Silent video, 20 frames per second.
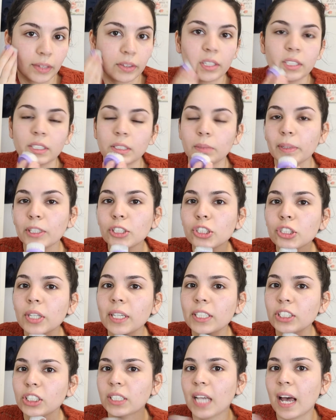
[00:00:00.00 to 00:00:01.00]
this to make sure I
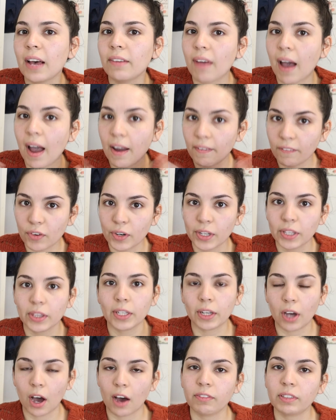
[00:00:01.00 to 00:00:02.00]
just have
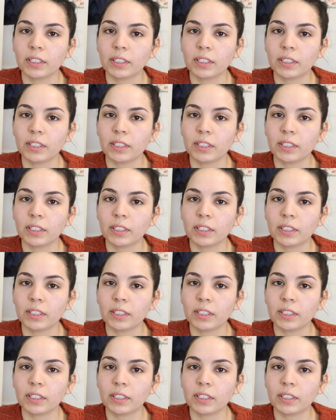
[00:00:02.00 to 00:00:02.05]
everything off.